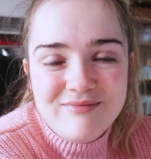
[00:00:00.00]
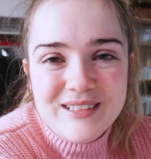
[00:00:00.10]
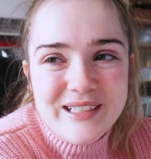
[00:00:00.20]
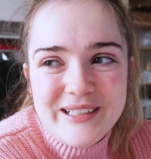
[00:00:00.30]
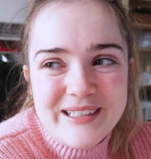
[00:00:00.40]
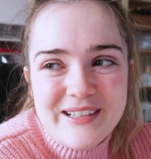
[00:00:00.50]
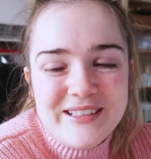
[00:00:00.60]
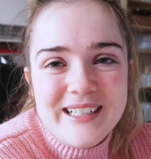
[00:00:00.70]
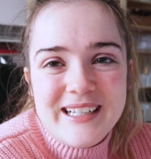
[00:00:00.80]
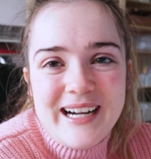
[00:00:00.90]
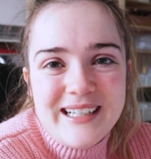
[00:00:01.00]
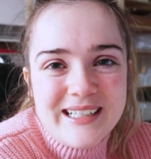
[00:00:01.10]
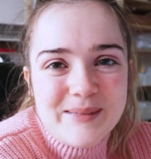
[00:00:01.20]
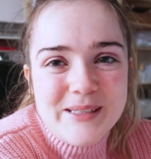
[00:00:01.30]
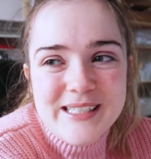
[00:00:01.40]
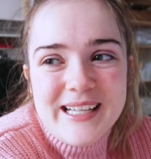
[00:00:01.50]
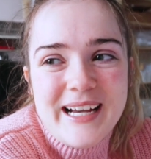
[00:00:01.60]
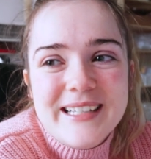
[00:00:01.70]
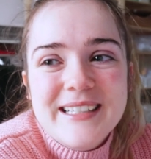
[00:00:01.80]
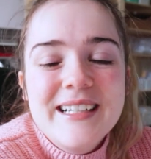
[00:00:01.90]
no, I don't think I can, like I'm too
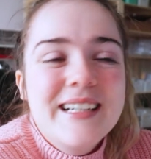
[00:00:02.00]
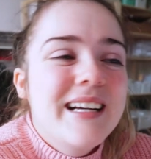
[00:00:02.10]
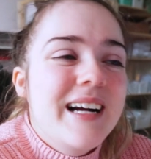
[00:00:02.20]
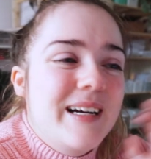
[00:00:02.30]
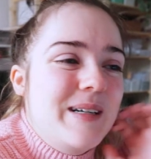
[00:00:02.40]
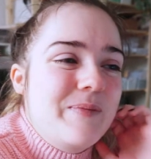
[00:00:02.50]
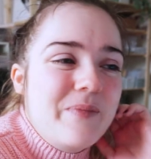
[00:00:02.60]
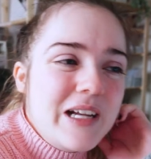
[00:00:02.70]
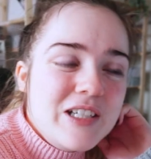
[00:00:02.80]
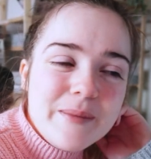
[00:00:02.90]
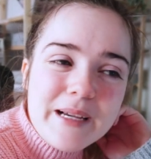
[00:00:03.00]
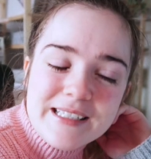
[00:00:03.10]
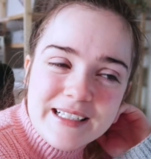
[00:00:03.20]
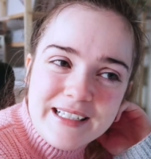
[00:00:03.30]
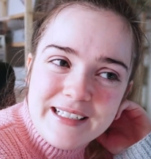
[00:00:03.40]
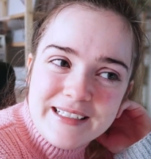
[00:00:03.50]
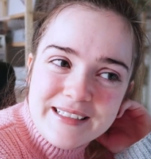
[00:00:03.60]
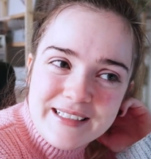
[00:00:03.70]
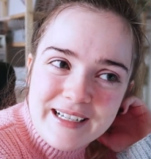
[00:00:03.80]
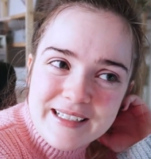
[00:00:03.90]
scared. And she
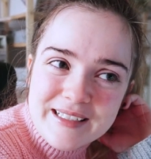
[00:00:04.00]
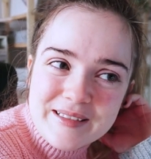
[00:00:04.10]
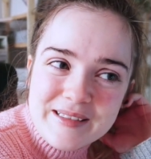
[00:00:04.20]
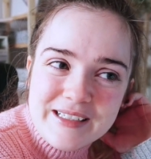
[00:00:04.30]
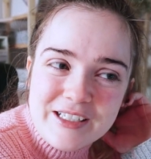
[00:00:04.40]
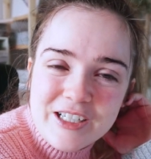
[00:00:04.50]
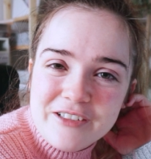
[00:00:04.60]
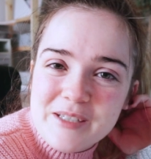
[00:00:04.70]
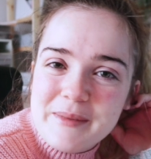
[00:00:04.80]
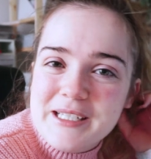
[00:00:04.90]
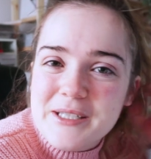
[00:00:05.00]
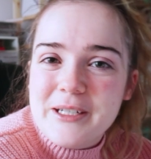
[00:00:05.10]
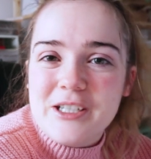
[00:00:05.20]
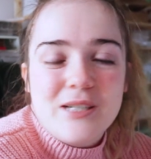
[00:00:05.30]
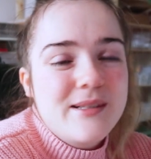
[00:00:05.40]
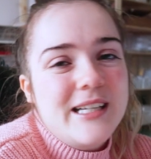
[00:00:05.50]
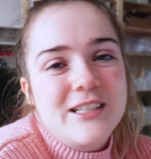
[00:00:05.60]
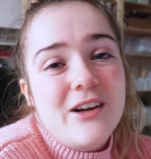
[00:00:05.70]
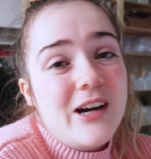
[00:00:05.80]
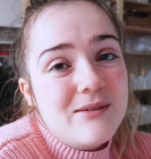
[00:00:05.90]
basically like encouraged me into it. She was like,
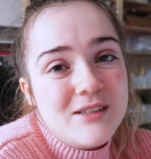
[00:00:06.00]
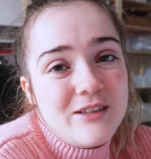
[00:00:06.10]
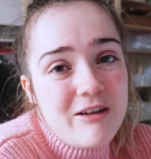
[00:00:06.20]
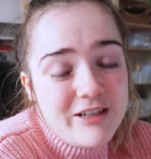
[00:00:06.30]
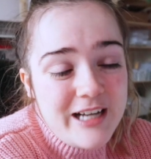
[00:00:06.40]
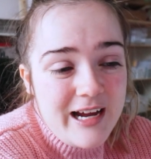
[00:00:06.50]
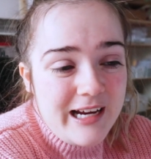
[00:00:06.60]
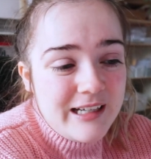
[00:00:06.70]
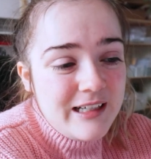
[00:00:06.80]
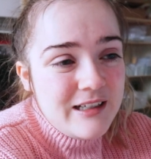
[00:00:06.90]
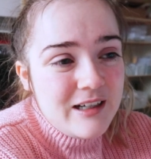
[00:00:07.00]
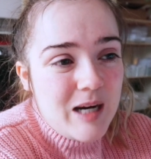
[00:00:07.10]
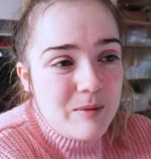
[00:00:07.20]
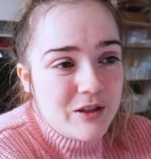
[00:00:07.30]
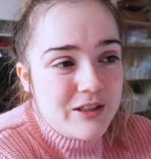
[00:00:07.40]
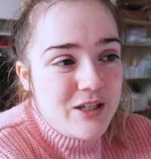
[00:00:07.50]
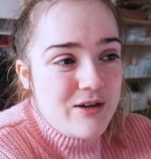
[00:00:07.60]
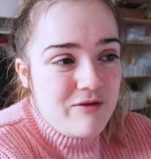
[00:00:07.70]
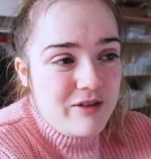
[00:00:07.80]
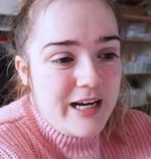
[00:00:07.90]
you don't have to do every day. I'm not gonna do
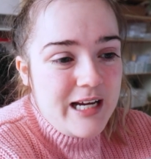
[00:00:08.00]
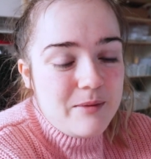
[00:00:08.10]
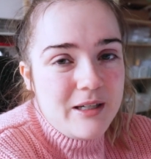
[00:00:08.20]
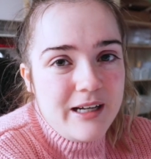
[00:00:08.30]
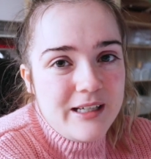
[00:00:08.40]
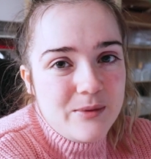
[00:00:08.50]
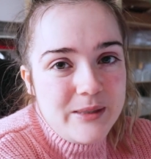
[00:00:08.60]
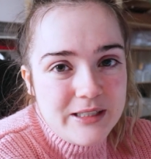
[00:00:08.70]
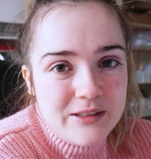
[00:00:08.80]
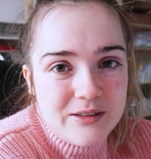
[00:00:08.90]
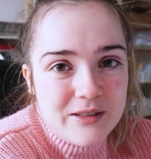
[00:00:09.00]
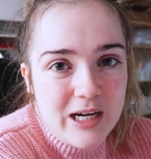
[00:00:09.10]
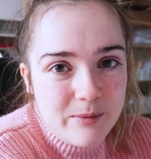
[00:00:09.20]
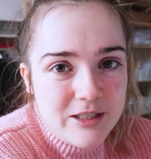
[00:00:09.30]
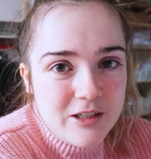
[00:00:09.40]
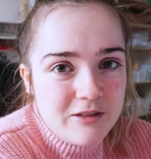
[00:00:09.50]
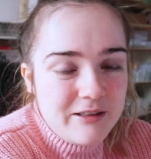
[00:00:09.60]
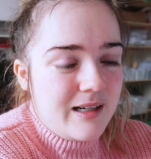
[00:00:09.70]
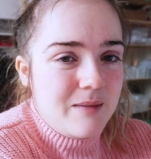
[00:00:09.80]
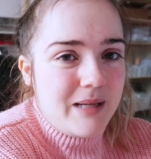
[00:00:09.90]
every day, but like we can help each other
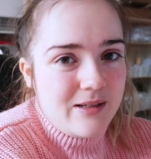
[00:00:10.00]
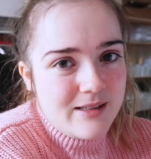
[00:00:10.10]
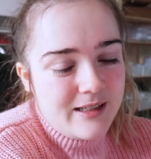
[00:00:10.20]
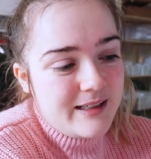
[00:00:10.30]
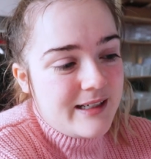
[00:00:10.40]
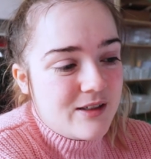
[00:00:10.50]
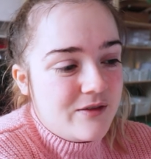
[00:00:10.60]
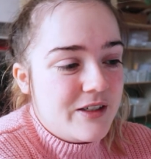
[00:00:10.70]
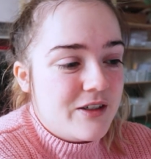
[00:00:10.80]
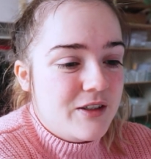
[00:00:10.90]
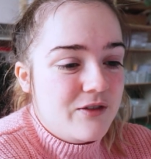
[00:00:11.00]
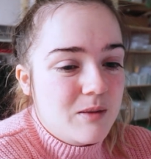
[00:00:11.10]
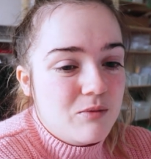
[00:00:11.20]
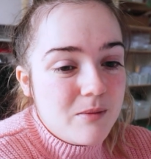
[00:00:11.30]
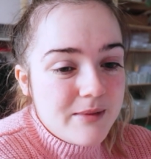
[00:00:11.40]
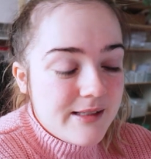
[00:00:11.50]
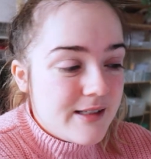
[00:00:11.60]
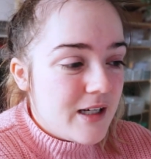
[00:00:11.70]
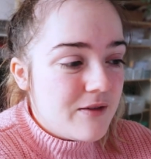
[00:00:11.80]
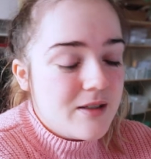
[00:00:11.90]
and like bounce ideas off each other for the prompts and
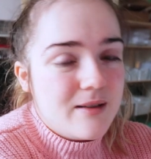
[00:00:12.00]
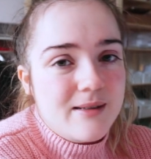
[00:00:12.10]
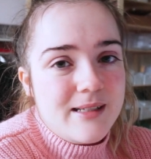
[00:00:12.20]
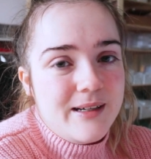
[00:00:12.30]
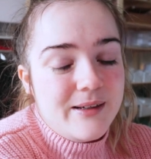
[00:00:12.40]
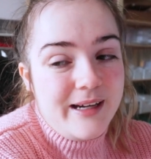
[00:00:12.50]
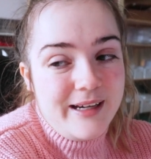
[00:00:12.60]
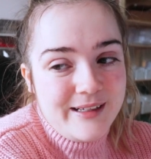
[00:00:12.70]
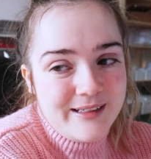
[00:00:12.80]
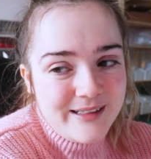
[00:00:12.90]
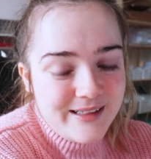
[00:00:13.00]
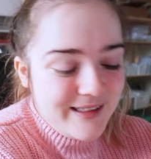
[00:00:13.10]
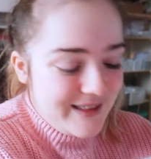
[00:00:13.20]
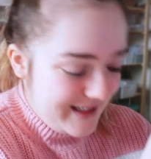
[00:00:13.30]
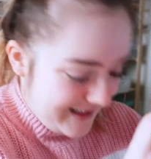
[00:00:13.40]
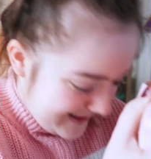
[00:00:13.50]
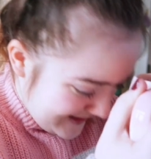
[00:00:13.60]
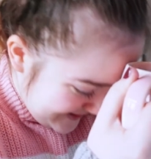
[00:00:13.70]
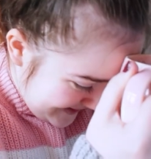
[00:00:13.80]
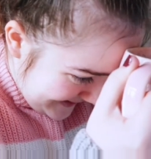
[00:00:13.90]
stuff. So I was like, okay, I
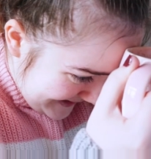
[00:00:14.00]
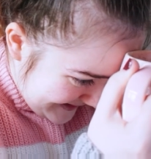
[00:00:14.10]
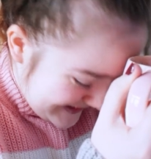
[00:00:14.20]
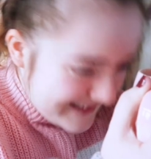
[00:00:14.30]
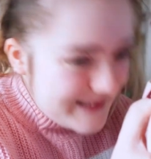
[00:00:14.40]
guess I'll do it.